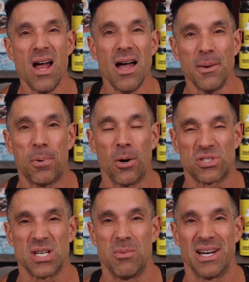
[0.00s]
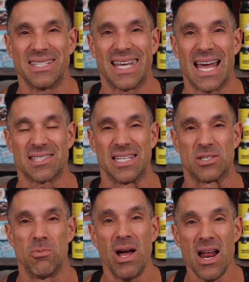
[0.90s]
not approach someone at the gas
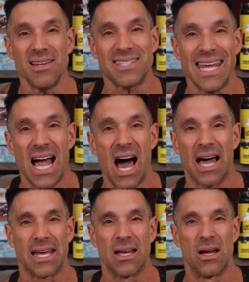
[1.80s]
station? Why not say hi?